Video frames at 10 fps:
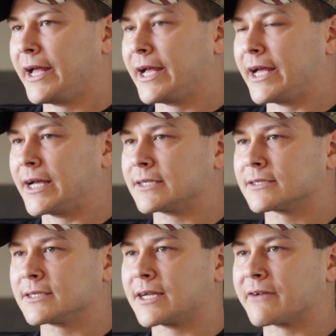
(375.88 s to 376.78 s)
And
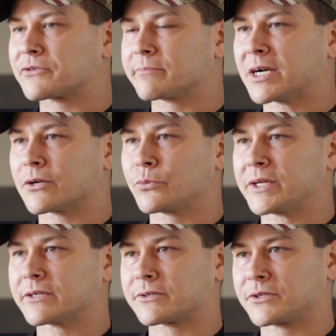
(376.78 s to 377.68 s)
then after about a
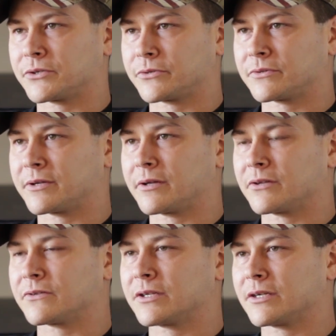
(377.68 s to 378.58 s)
week or two,
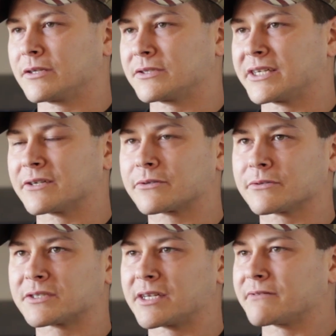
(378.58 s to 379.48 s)
the
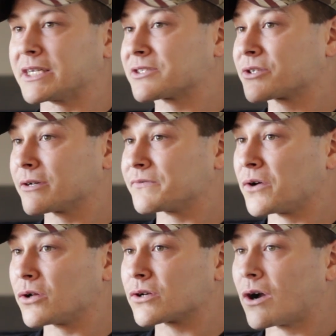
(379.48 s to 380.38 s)
tentacles and everything started
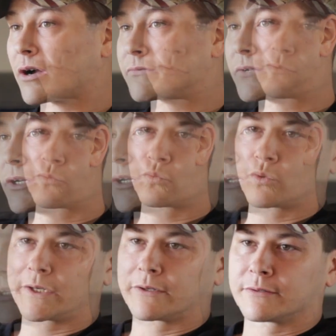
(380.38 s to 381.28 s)
falling off.
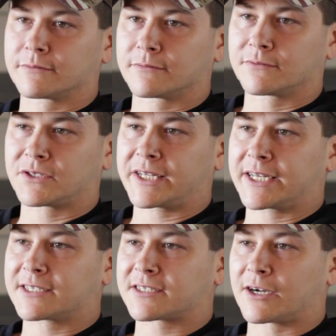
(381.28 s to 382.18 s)
Well, the
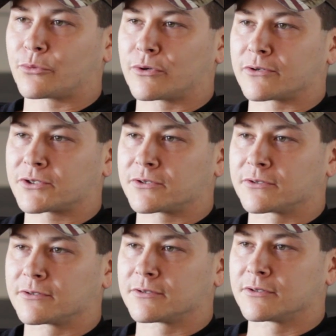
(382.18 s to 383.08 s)
headaches got worse.
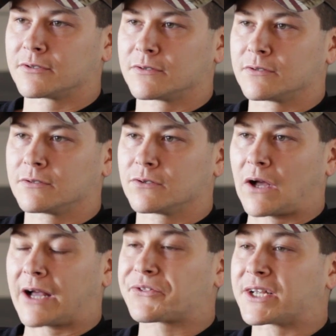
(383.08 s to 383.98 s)

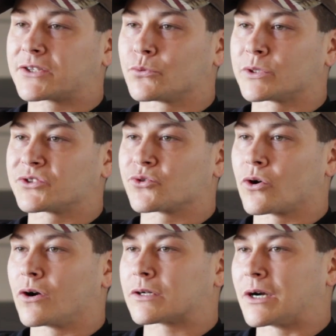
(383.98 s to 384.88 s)
I think the
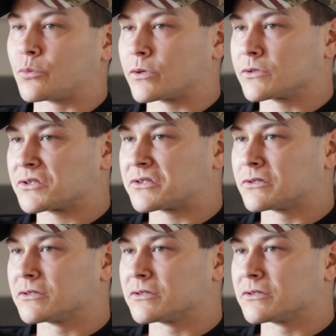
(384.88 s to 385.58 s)
withdrawal got worse.